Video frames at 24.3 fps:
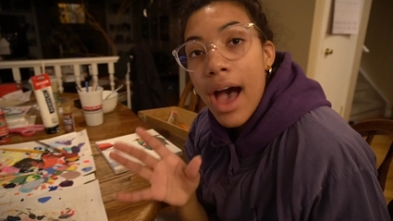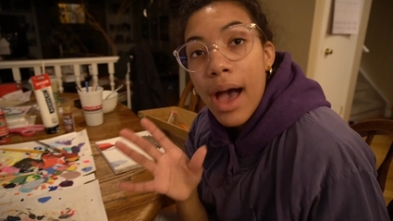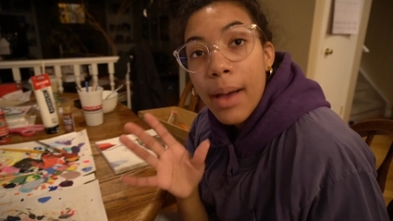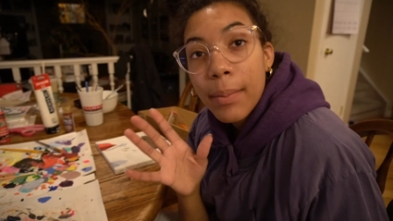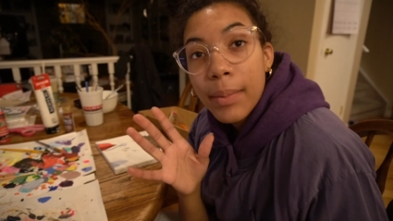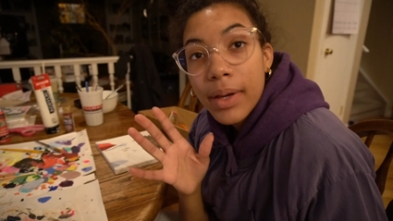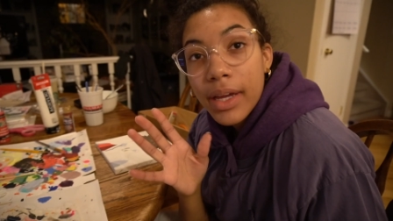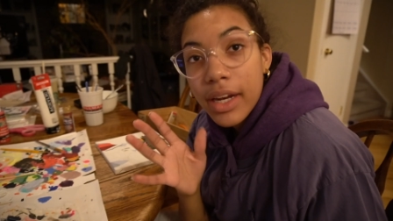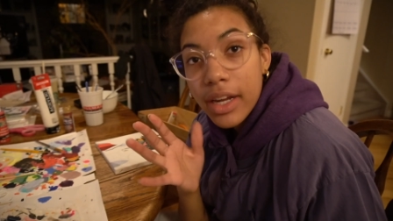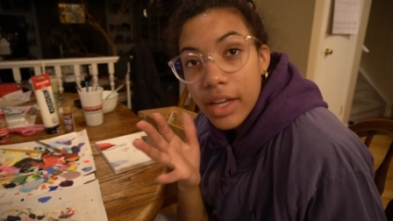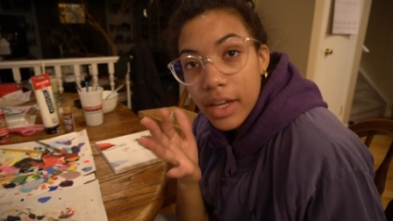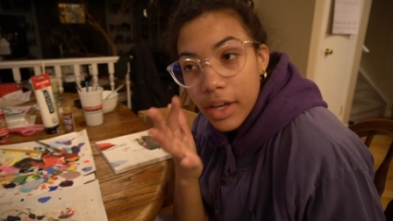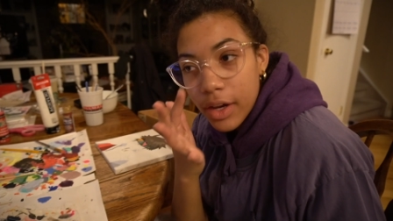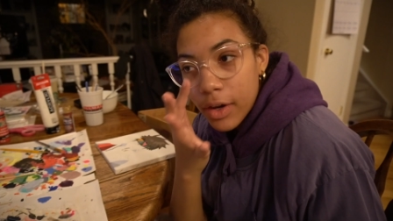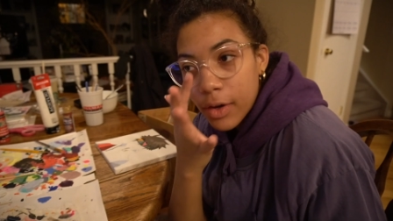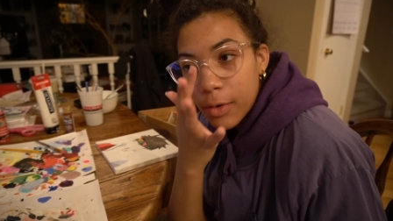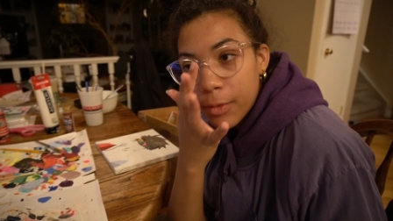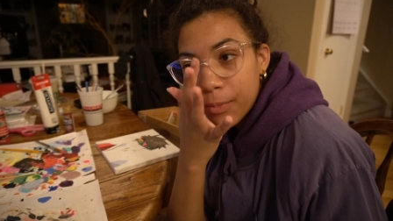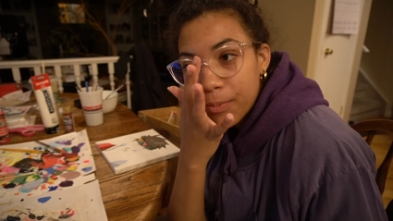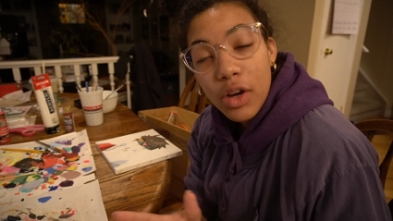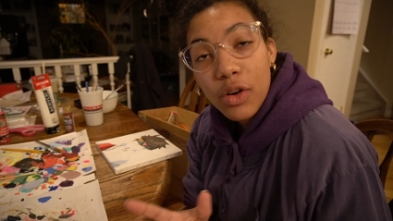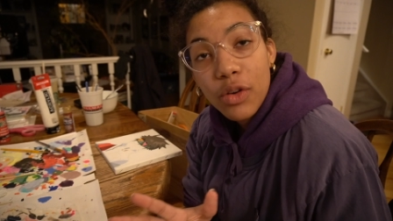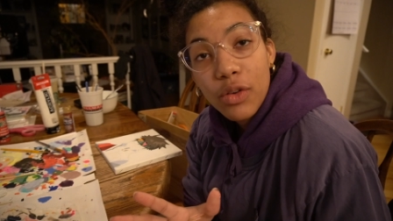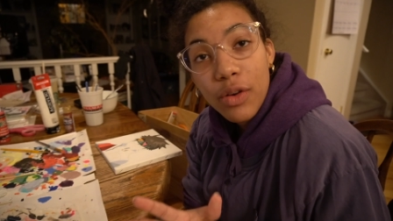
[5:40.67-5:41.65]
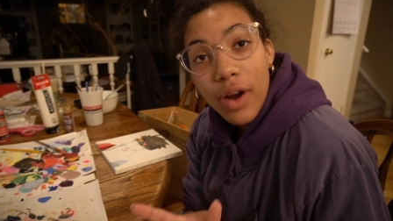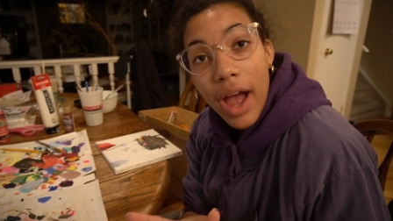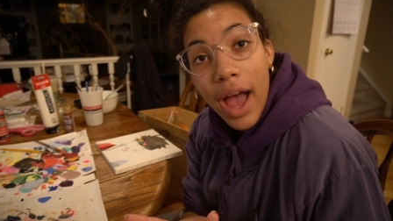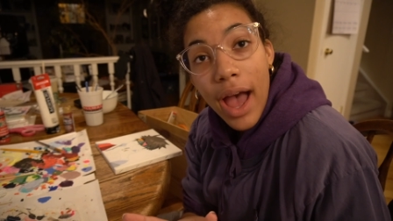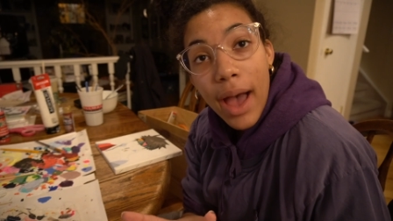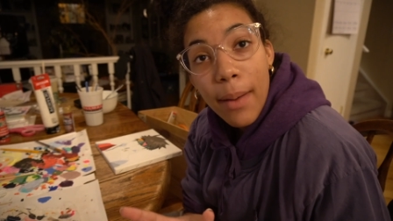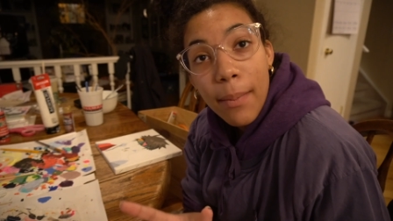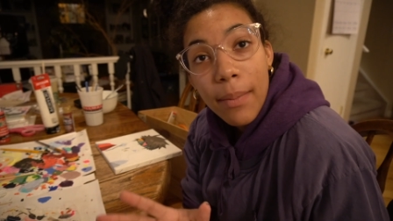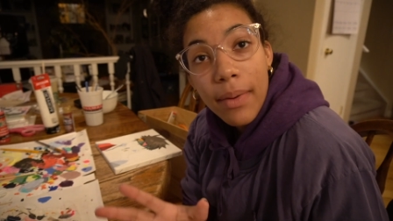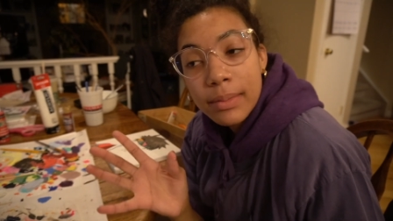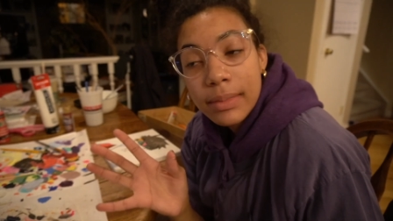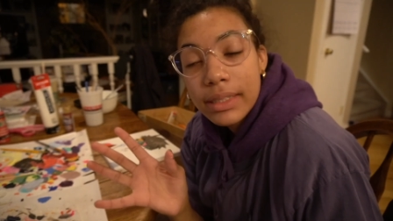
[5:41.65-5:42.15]
I'm gonna go
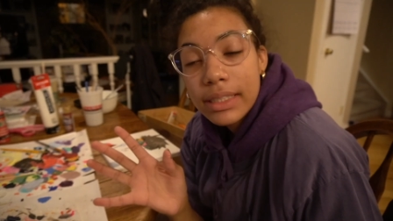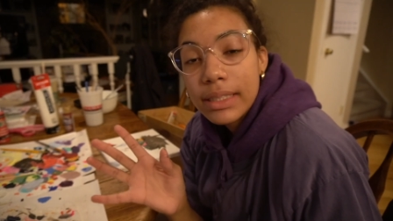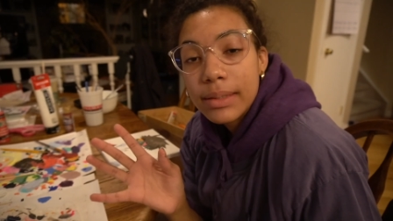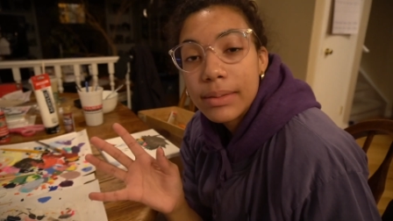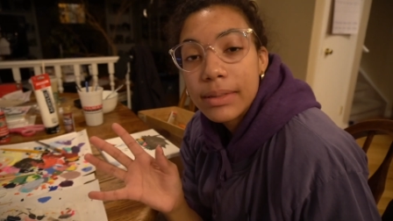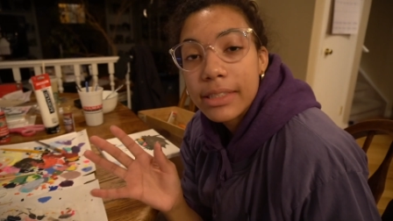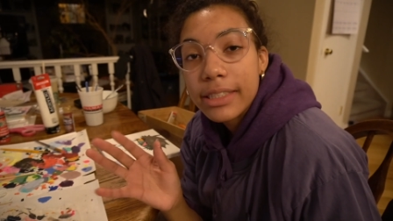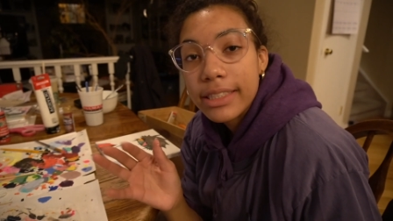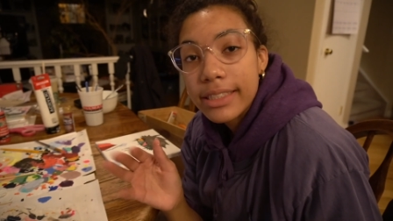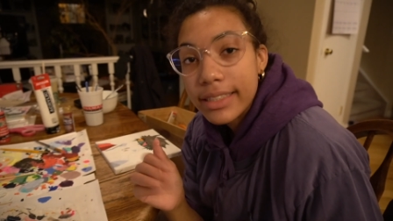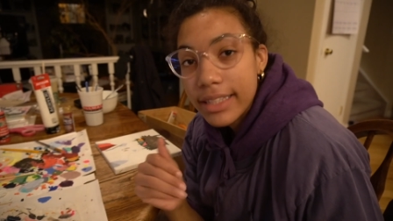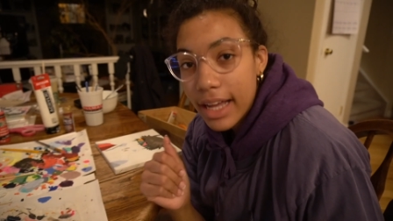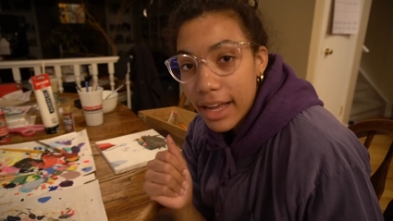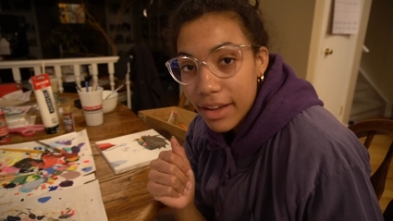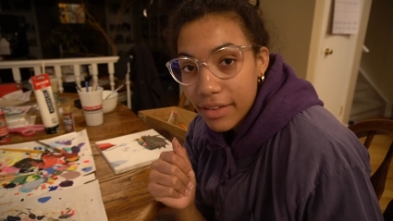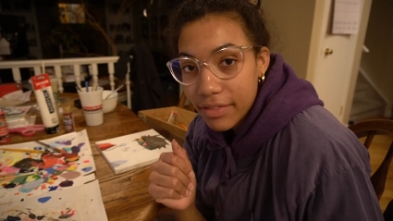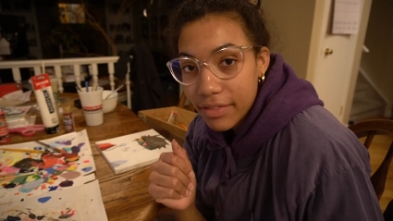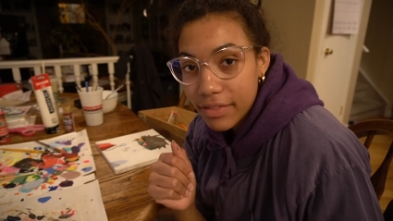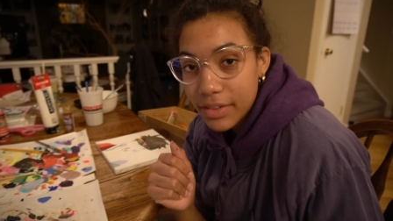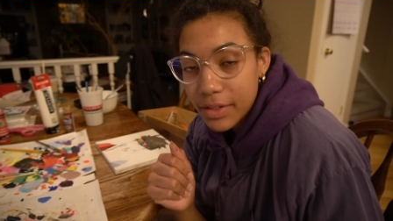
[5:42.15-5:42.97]
grab some stuff